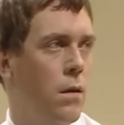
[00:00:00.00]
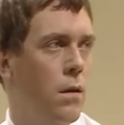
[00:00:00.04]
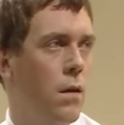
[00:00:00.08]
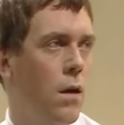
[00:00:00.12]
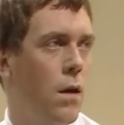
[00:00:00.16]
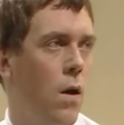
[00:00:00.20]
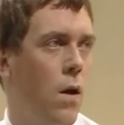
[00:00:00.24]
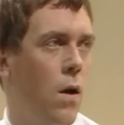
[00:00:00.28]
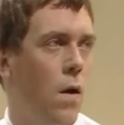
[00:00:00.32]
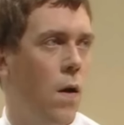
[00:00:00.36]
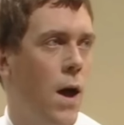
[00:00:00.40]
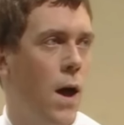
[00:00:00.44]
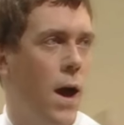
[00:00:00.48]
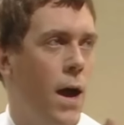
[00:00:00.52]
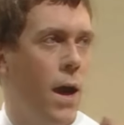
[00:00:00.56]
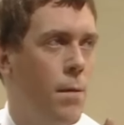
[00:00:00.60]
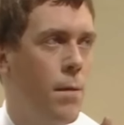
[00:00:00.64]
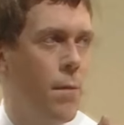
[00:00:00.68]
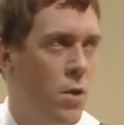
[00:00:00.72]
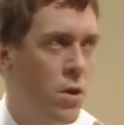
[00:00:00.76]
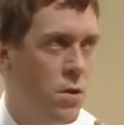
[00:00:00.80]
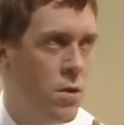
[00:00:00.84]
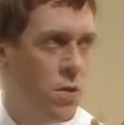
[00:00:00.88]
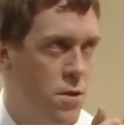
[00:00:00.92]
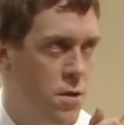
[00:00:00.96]
You know,
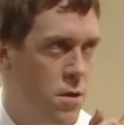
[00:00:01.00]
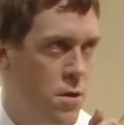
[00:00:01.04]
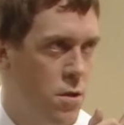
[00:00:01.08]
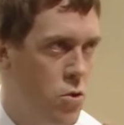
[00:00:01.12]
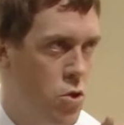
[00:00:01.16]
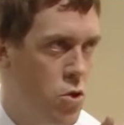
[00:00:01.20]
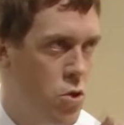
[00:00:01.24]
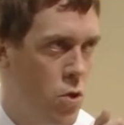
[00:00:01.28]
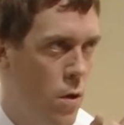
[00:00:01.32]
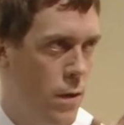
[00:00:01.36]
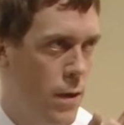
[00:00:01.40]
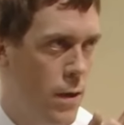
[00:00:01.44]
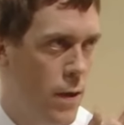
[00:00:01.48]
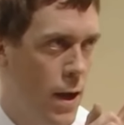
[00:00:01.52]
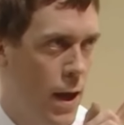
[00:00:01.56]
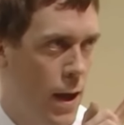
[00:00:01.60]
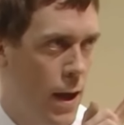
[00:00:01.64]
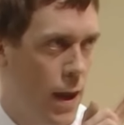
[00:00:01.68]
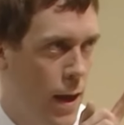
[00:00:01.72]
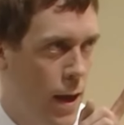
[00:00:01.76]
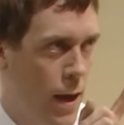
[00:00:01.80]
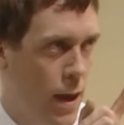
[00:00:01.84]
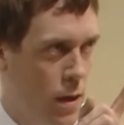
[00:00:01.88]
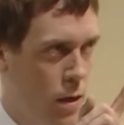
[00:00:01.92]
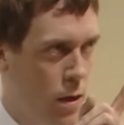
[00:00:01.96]
I'm not so sure
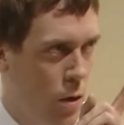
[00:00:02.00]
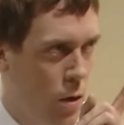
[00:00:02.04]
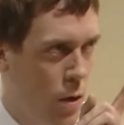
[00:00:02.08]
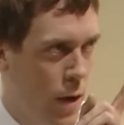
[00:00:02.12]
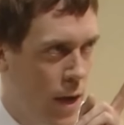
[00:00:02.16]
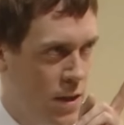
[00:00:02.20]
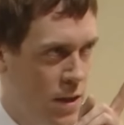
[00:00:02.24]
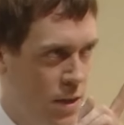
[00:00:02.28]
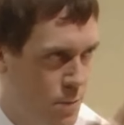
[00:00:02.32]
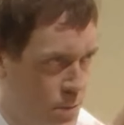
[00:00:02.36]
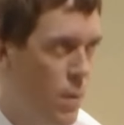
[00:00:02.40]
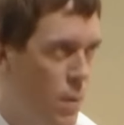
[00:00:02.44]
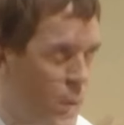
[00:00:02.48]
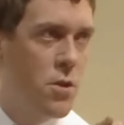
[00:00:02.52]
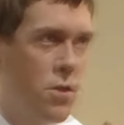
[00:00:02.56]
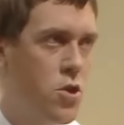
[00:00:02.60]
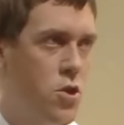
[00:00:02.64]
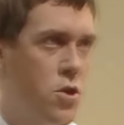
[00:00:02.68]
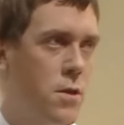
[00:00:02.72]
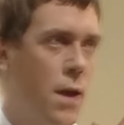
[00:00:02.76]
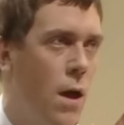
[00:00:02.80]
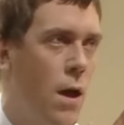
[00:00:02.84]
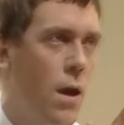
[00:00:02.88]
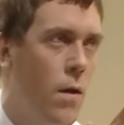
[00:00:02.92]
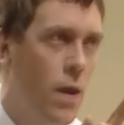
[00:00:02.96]
that I like you as
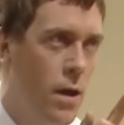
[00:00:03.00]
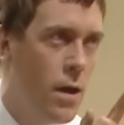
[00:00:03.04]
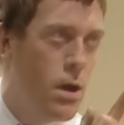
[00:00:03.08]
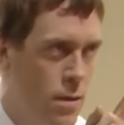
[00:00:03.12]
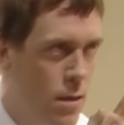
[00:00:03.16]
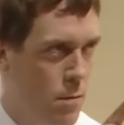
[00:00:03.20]
much now.